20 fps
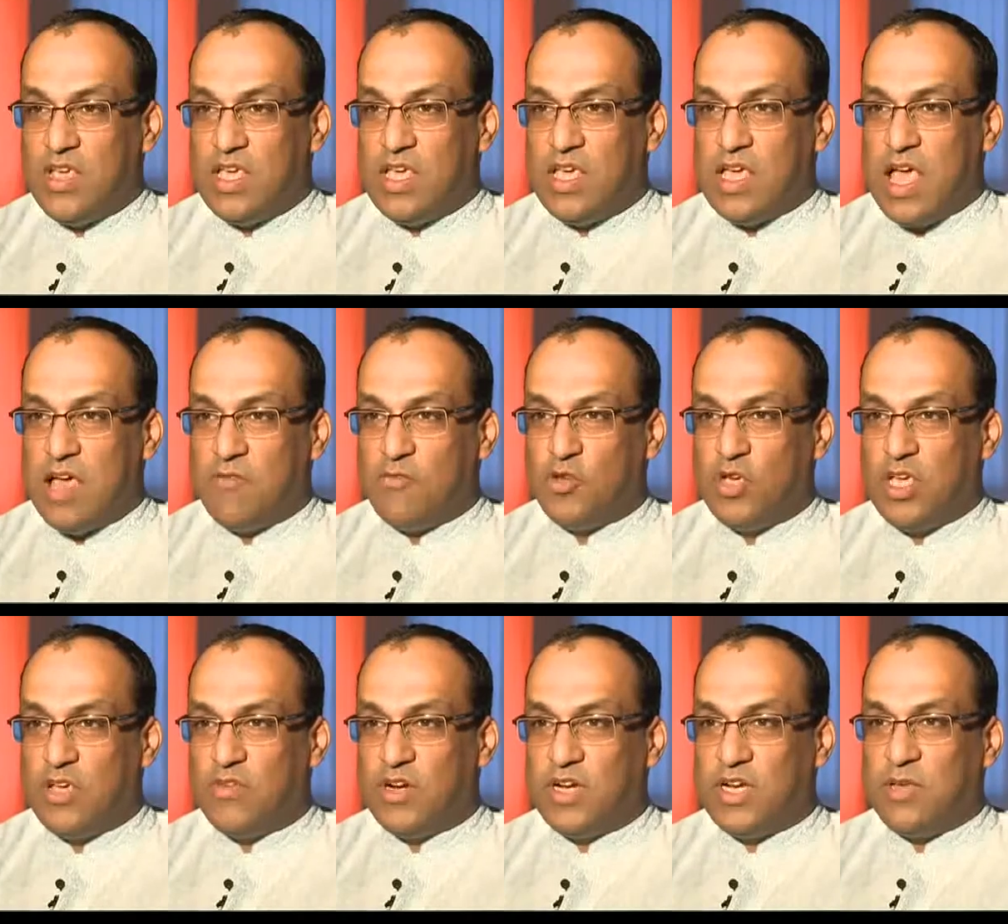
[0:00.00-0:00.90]
we have to
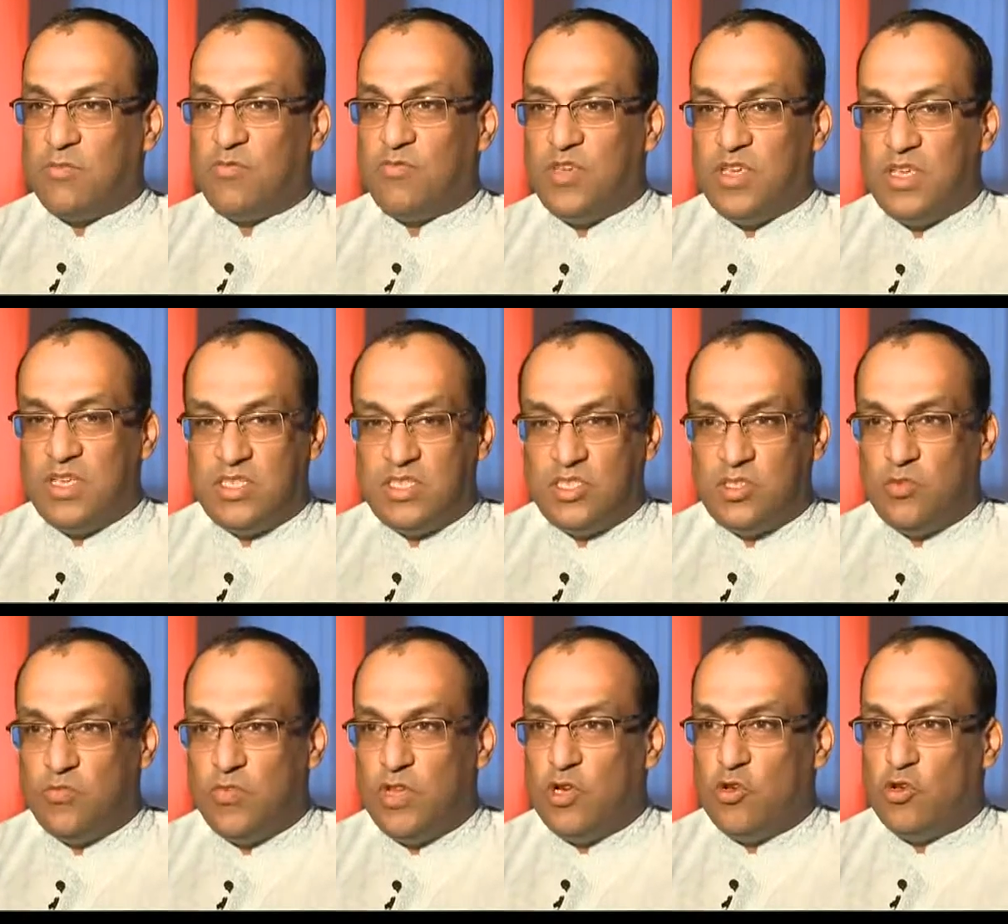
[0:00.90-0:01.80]
give a tip,
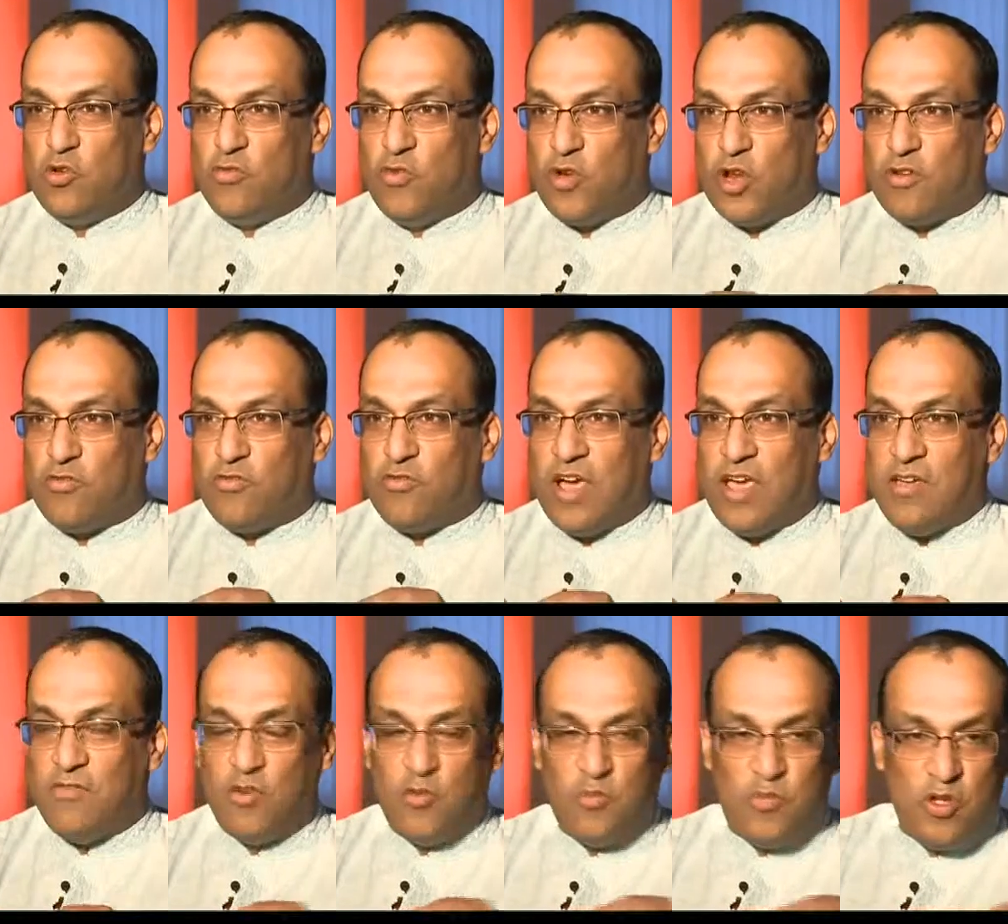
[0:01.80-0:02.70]
we look for a
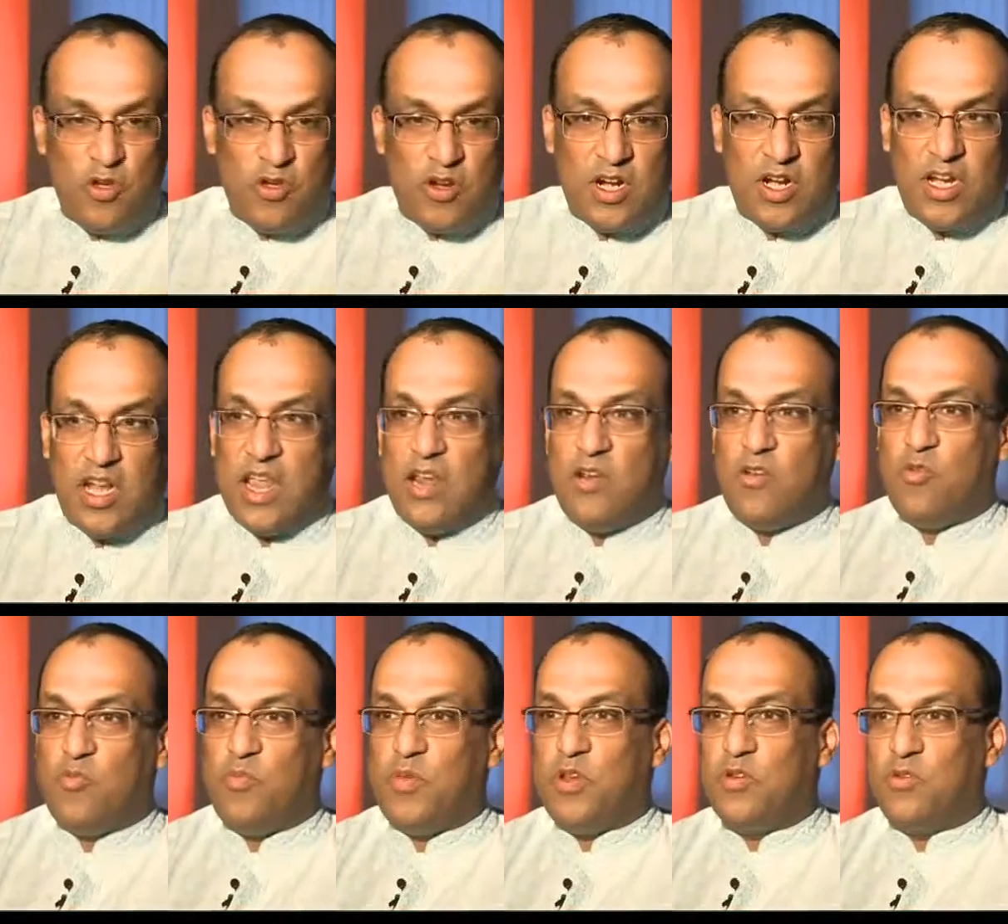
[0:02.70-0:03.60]
5 rupee or a 10
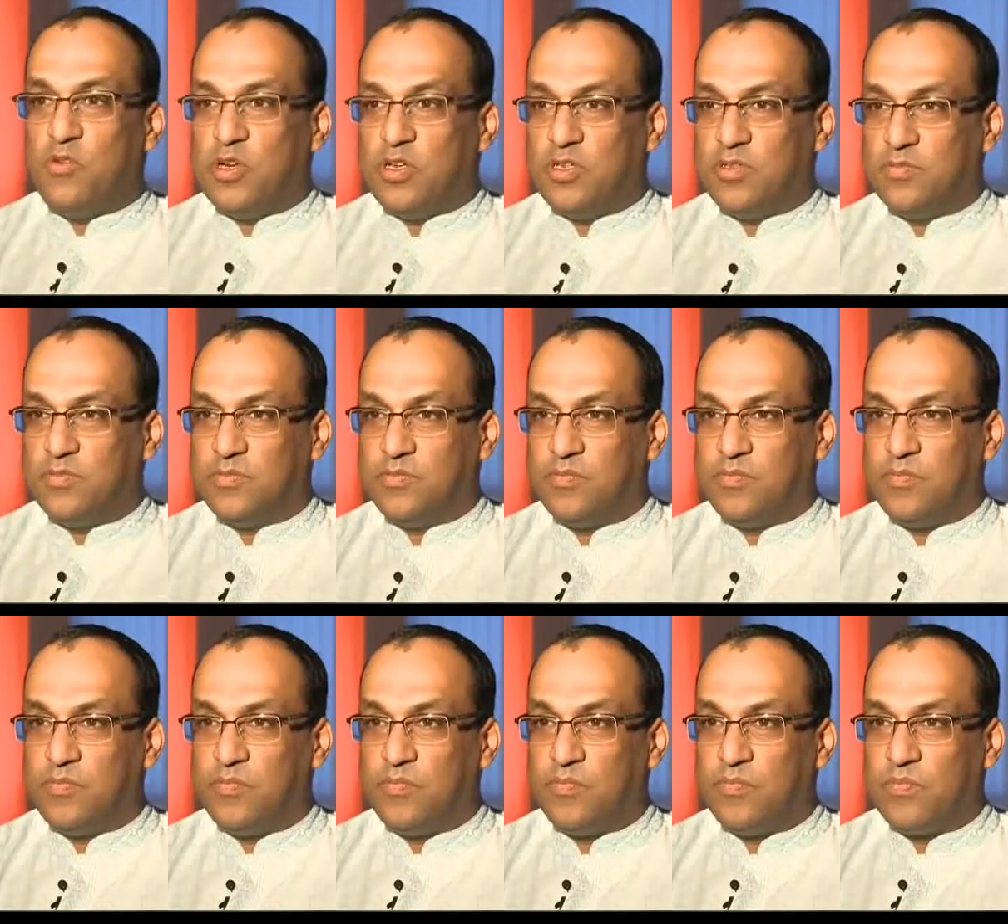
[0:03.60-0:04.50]
rupee note.
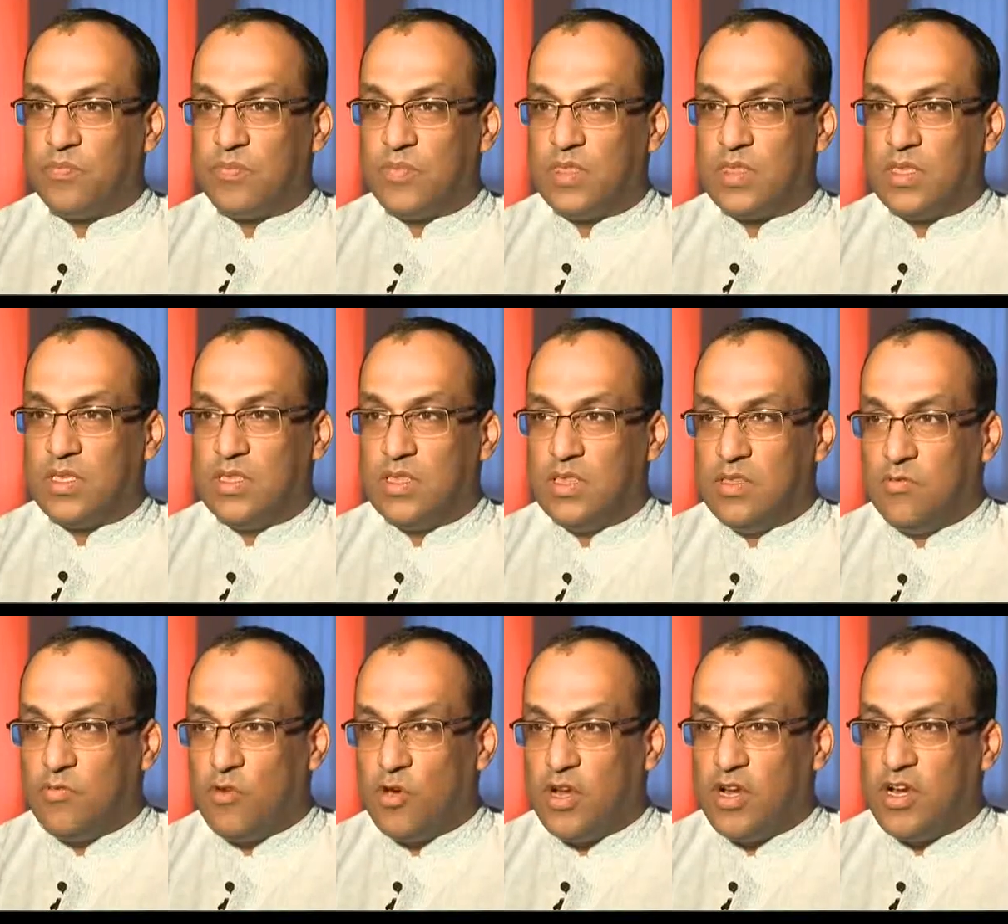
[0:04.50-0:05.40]

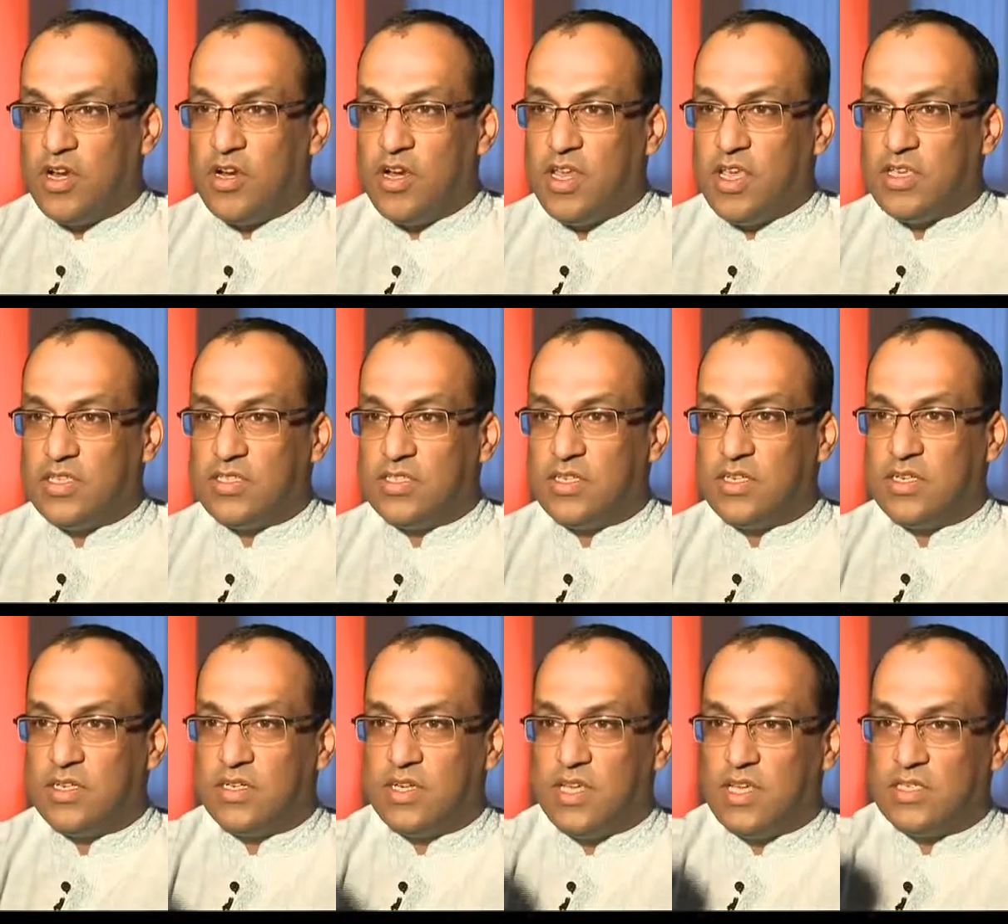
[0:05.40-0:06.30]
The foreigner takes
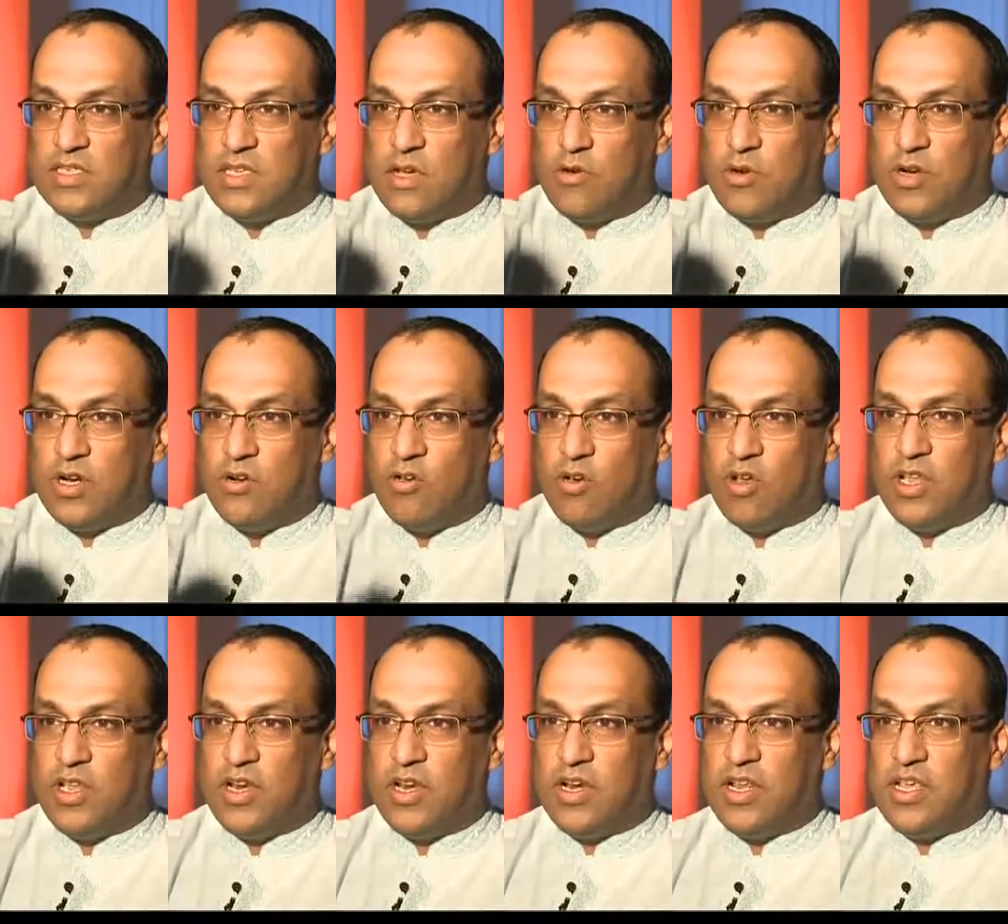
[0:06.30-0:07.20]
out a
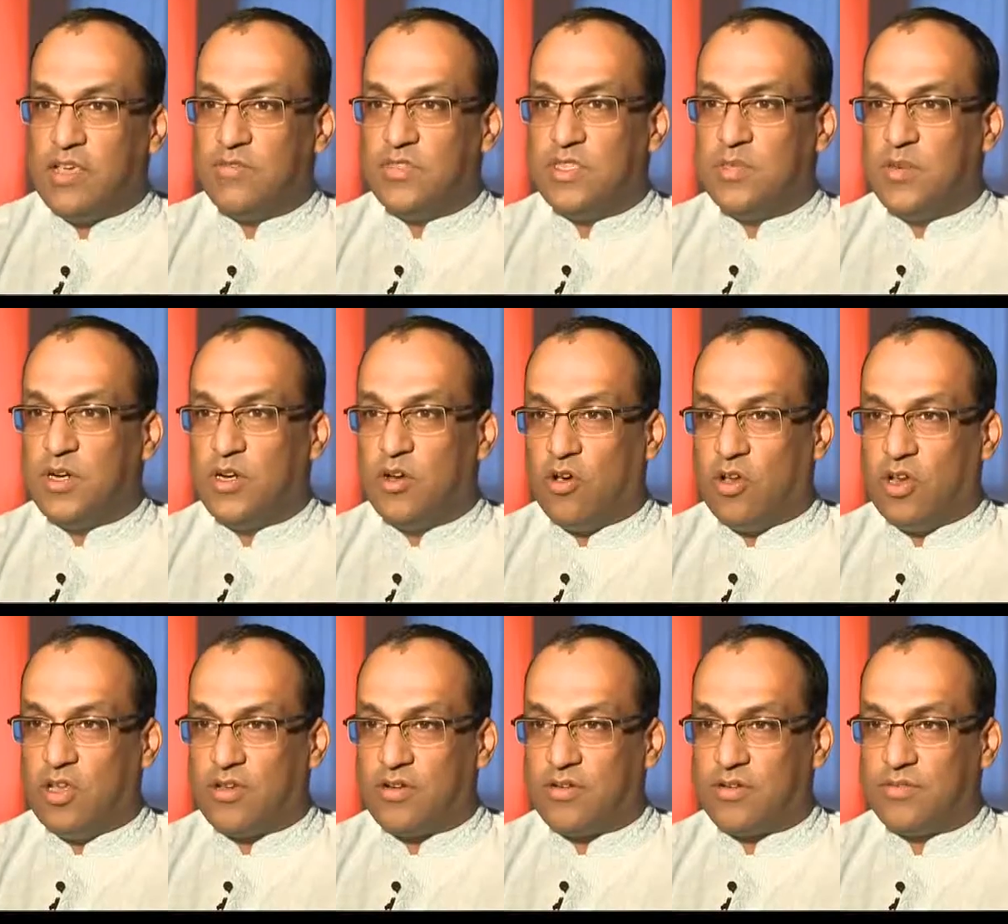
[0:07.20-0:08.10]
dollar and gives him a
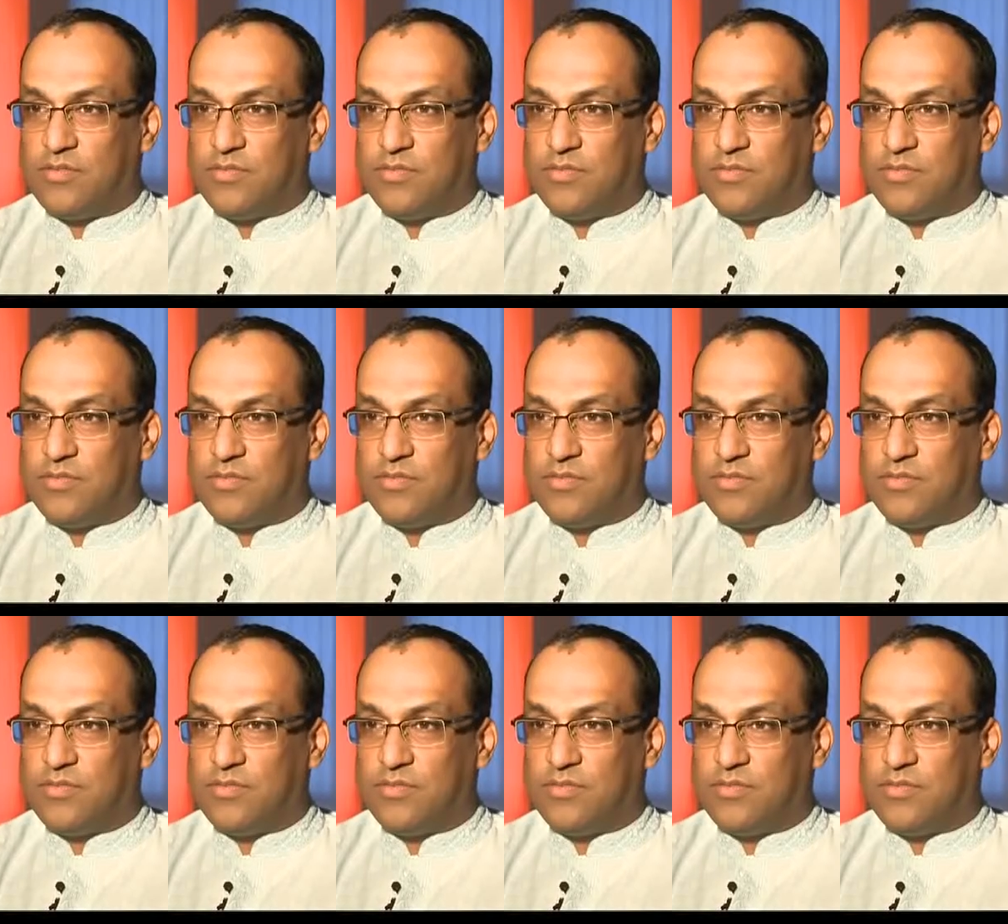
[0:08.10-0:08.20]
dollar.